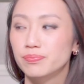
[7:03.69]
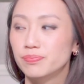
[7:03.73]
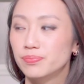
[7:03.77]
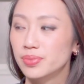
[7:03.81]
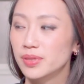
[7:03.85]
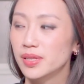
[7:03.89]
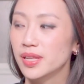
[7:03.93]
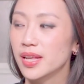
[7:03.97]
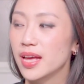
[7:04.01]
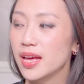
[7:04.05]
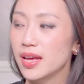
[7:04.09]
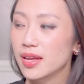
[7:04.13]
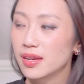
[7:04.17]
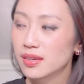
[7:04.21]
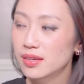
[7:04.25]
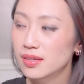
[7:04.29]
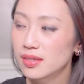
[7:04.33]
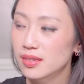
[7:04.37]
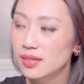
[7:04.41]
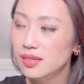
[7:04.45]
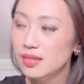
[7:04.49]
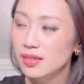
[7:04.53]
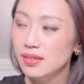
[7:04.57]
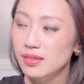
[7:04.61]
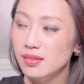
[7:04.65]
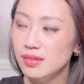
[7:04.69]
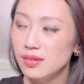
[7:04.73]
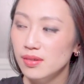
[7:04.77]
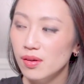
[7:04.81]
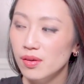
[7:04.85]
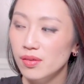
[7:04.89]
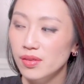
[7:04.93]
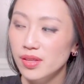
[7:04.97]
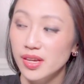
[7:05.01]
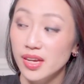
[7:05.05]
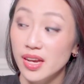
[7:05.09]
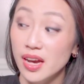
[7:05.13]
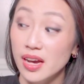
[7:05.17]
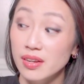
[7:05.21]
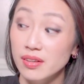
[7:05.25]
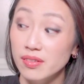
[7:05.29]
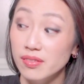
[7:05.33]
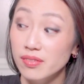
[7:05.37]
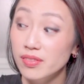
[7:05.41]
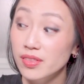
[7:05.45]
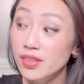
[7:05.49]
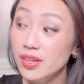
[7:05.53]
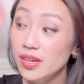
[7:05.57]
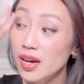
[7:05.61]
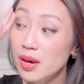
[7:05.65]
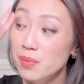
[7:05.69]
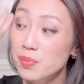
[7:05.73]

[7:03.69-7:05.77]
blend and all that kind of thing.